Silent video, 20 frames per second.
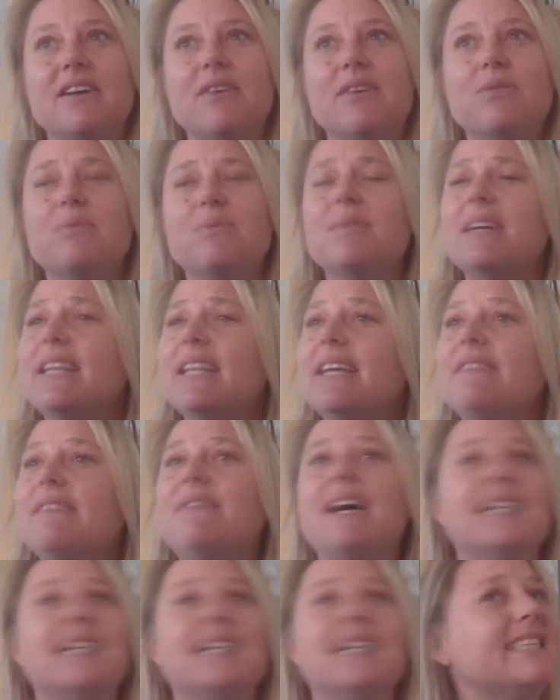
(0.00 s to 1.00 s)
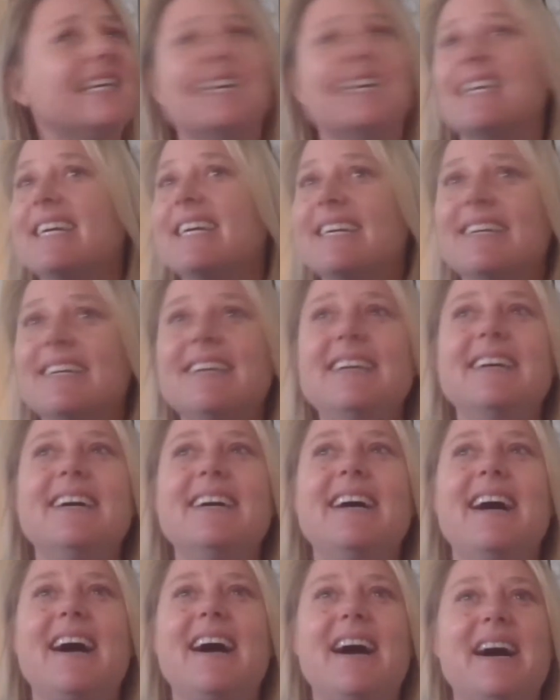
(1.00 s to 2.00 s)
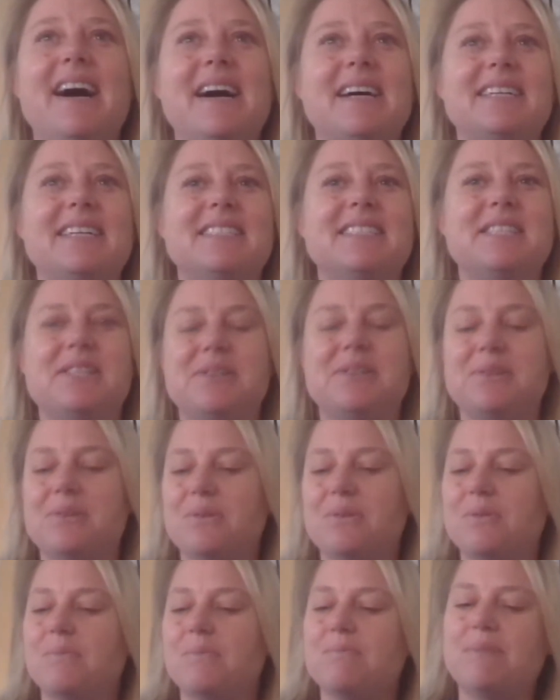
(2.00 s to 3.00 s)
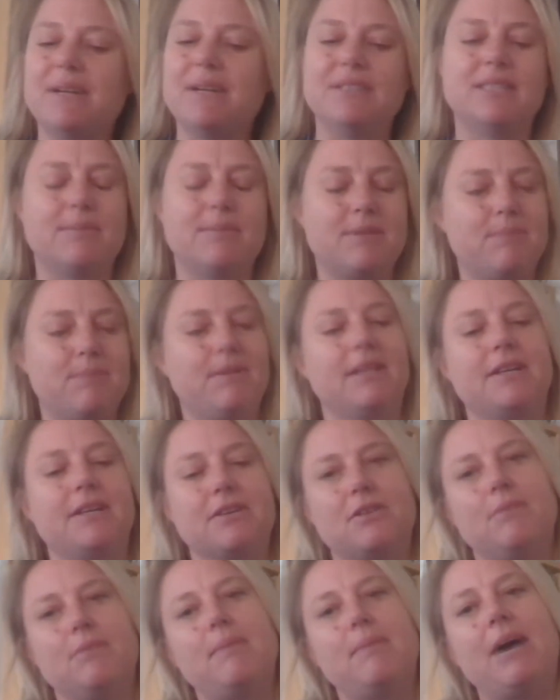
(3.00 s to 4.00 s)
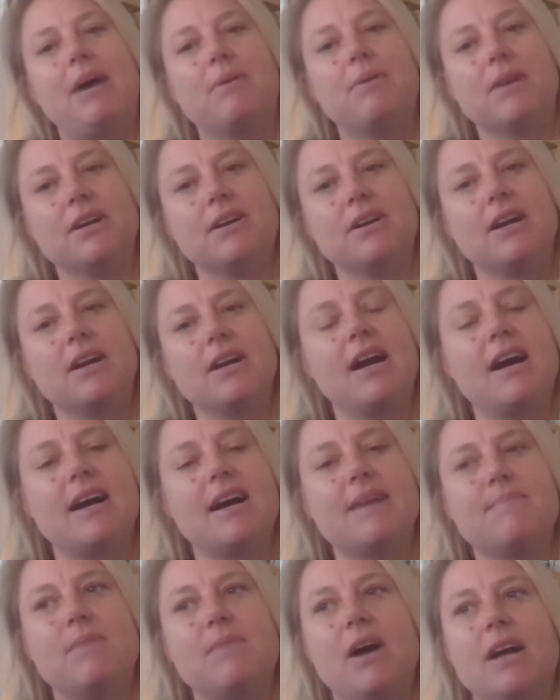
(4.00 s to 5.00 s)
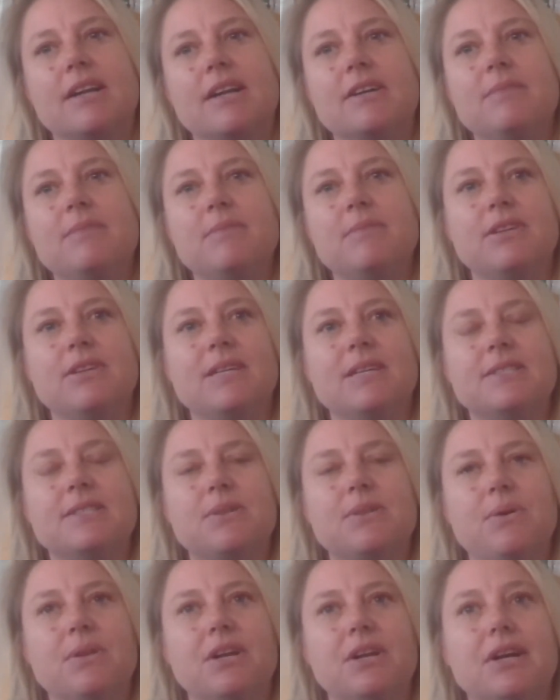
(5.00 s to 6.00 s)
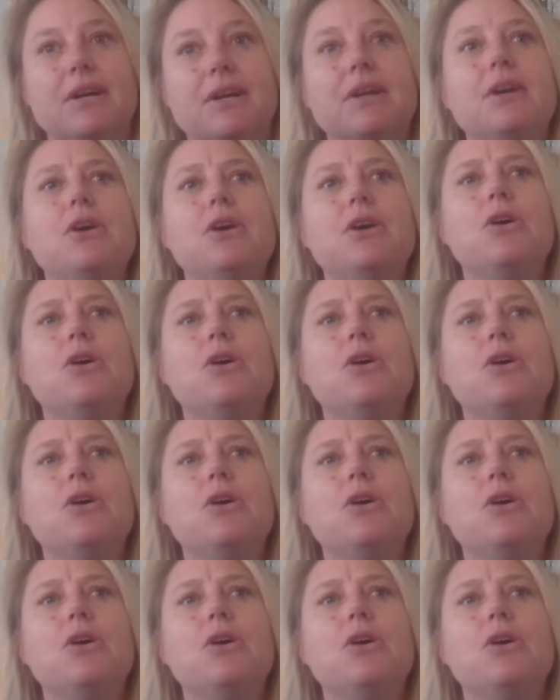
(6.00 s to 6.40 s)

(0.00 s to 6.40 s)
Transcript: really fascinating to build up the political power on community solar